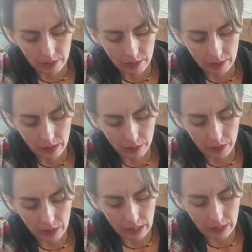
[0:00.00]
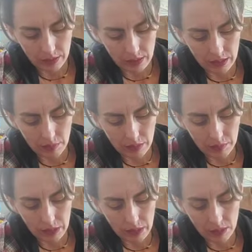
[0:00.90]
Stay with the nasty
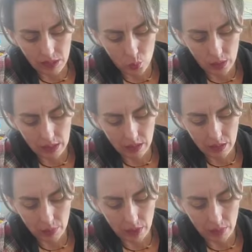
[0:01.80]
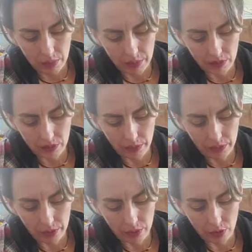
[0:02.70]
upkeep. Nasty weeds can pop up and
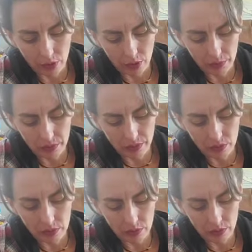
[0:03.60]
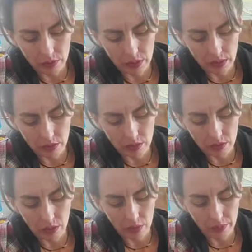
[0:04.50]
smother your crops if you don't stay on
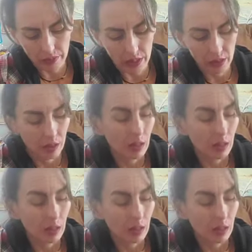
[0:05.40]
top of it.